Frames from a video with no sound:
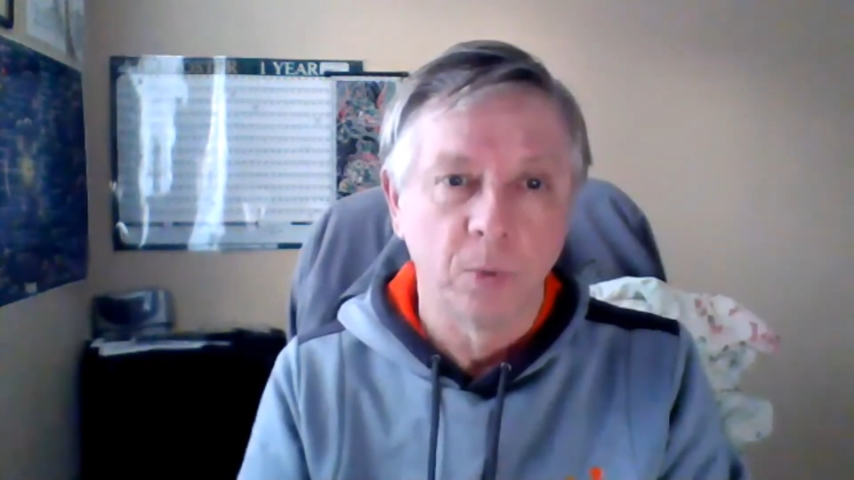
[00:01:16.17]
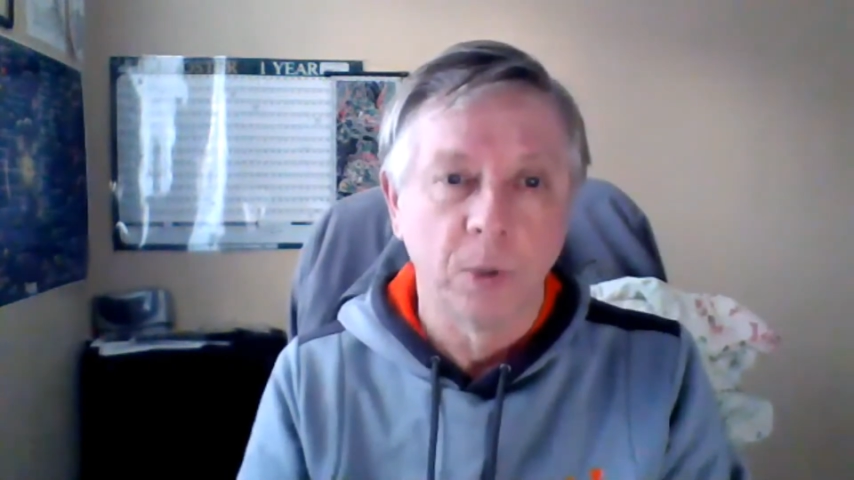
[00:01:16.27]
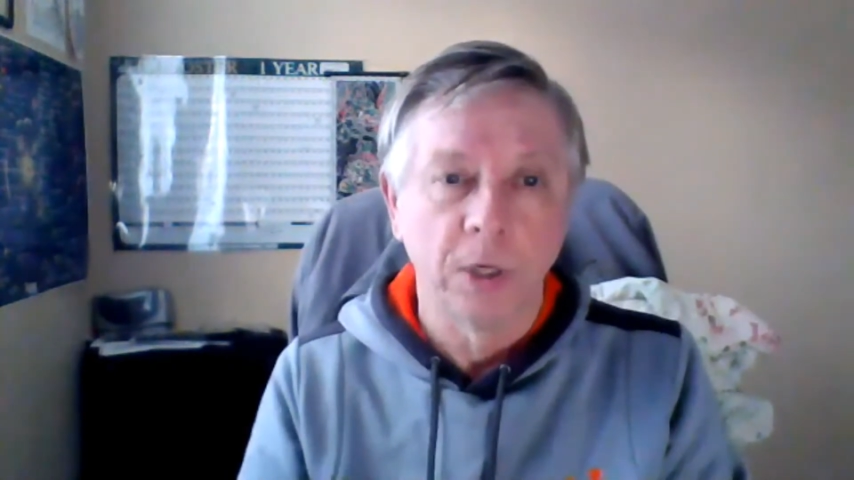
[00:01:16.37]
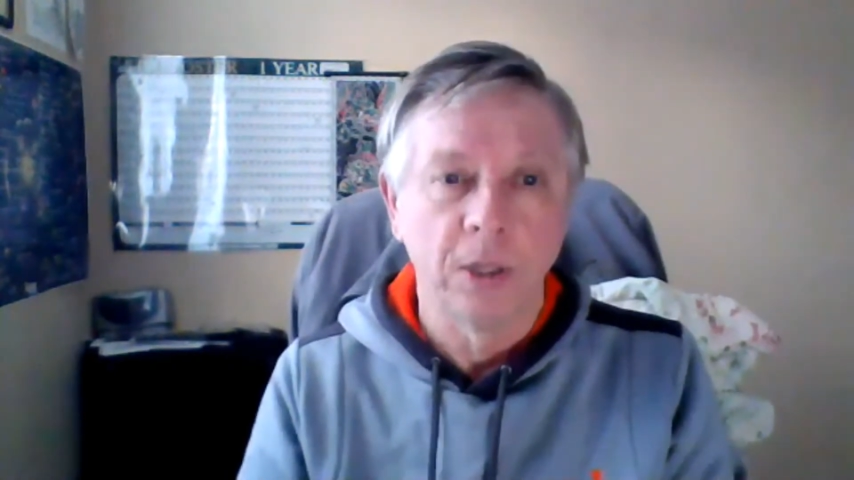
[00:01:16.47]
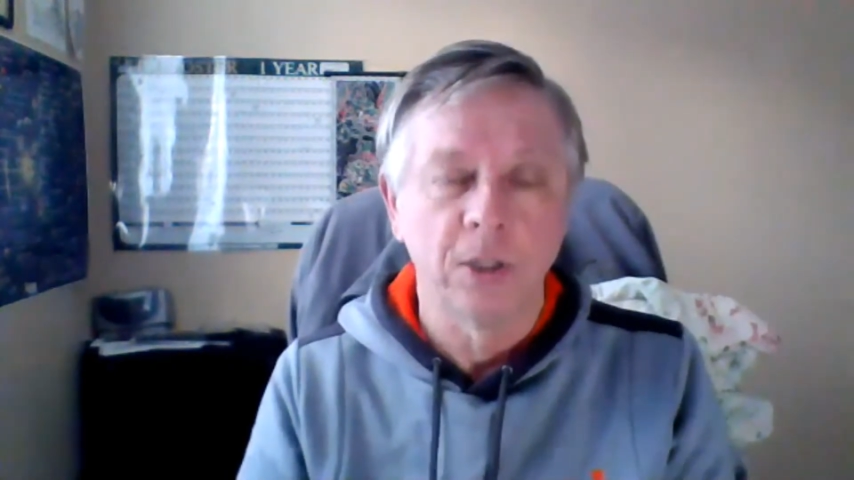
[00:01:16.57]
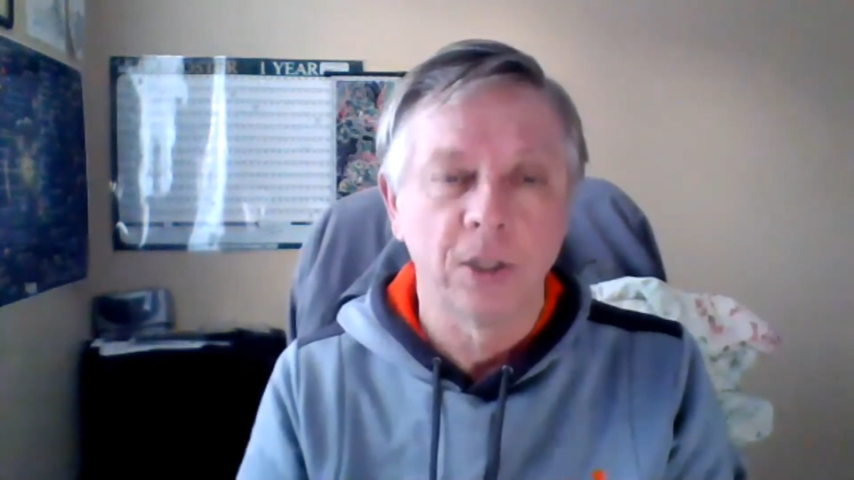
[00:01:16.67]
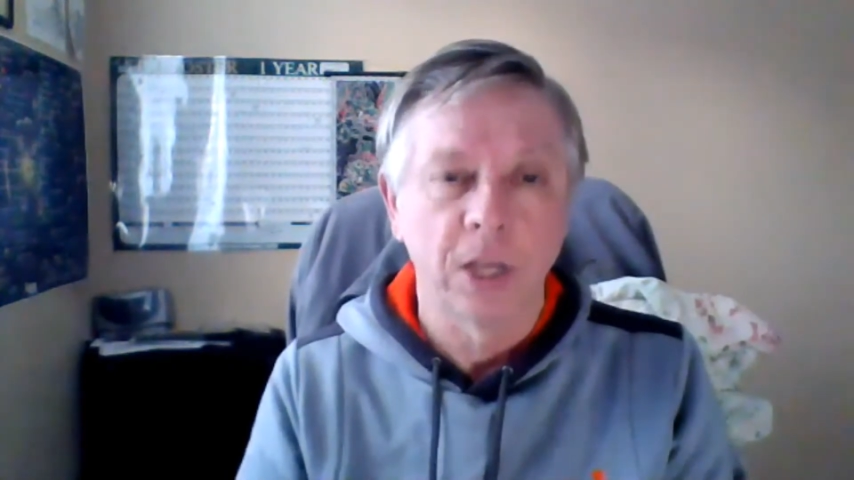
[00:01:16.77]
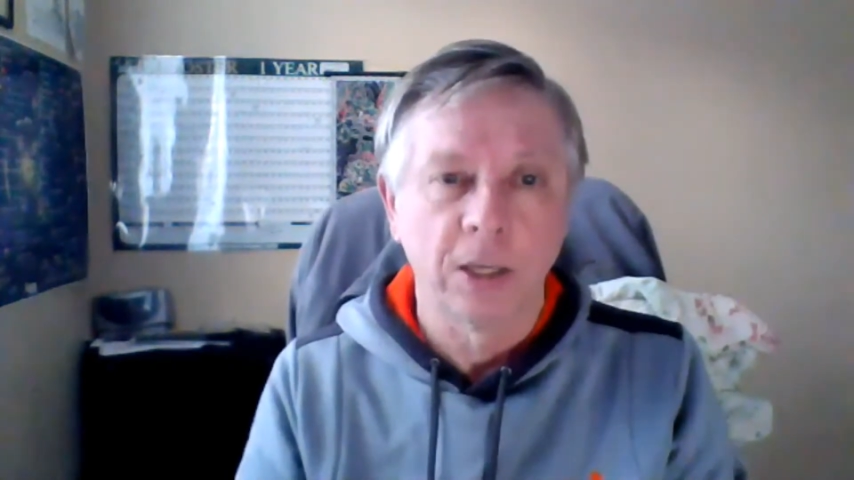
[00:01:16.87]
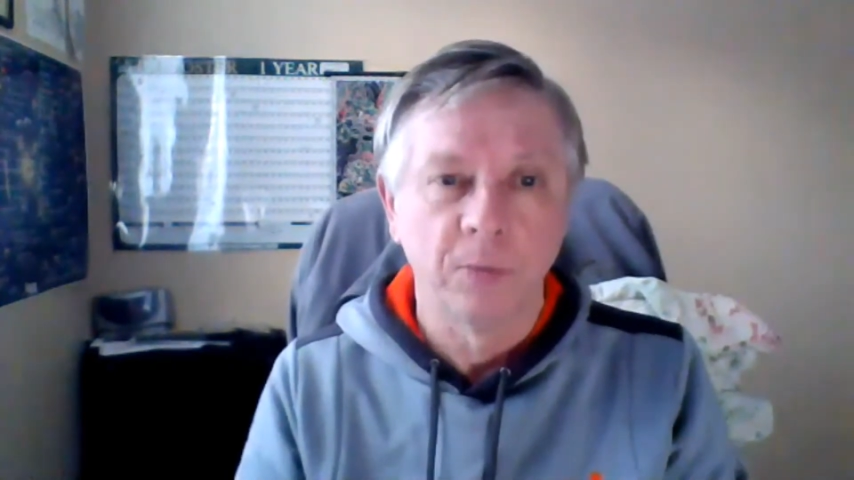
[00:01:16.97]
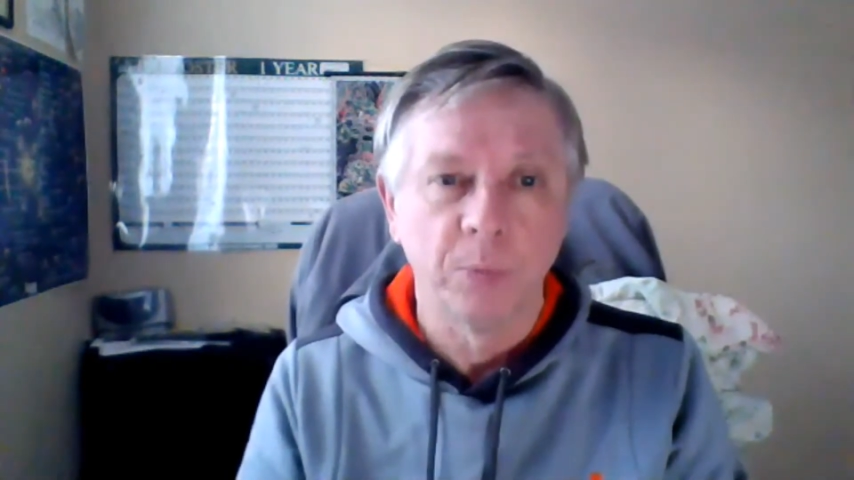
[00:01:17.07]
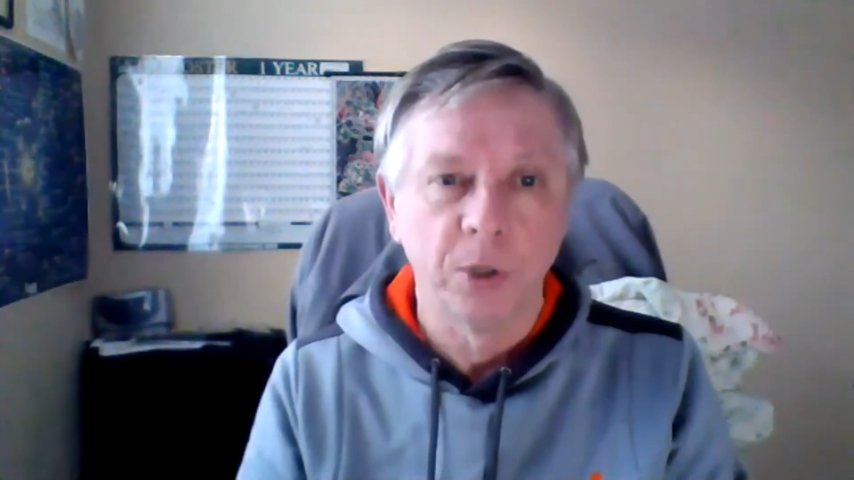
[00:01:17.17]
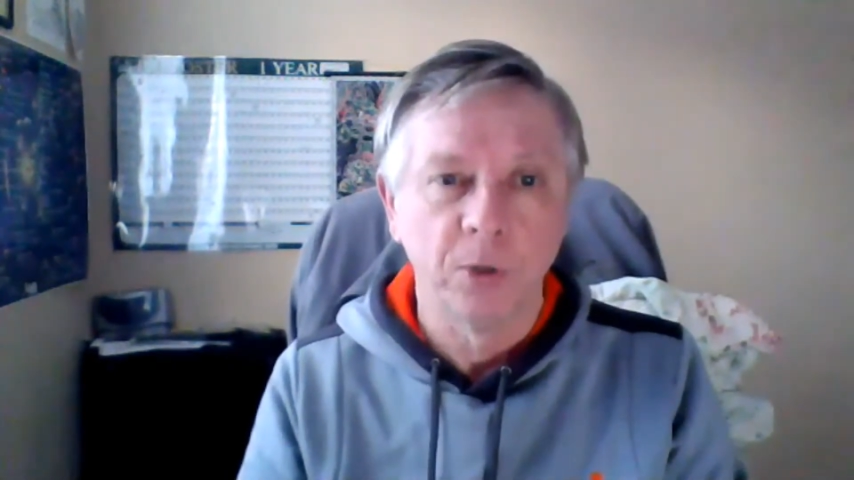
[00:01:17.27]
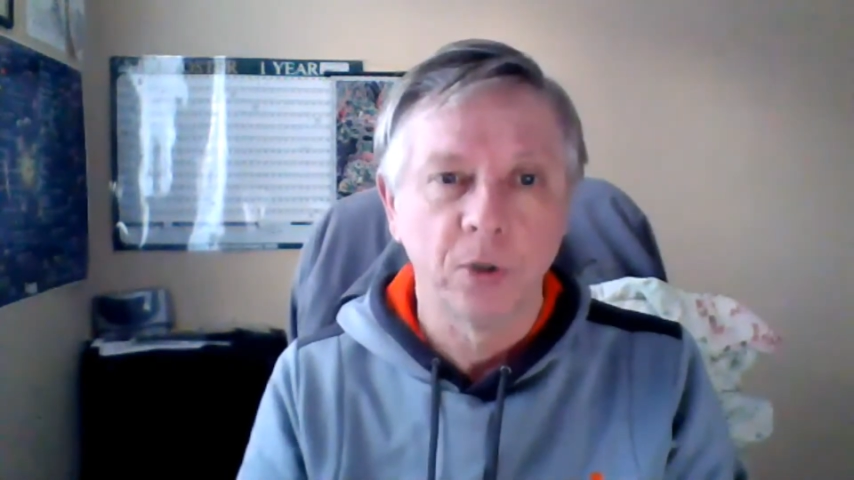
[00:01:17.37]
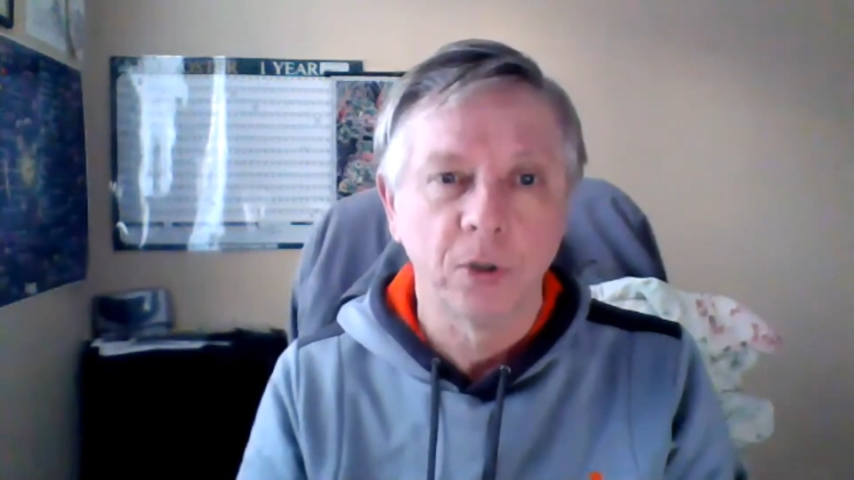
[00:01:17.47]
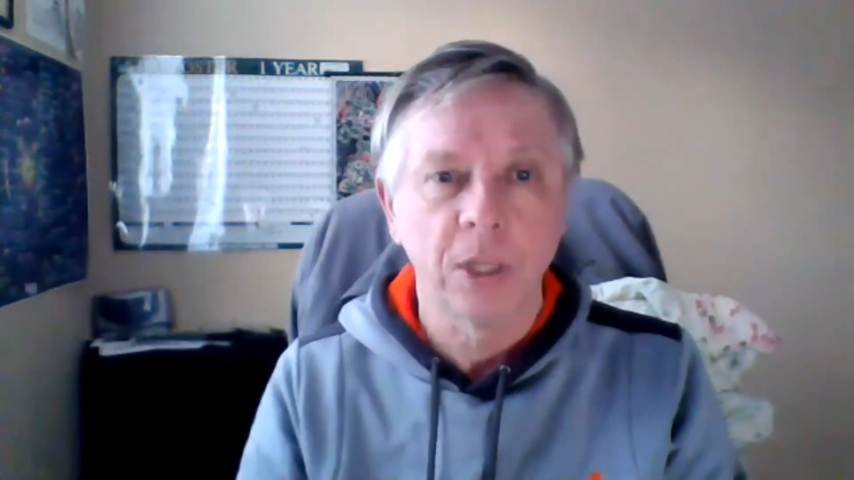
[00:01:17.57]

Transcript: one of the executive producers,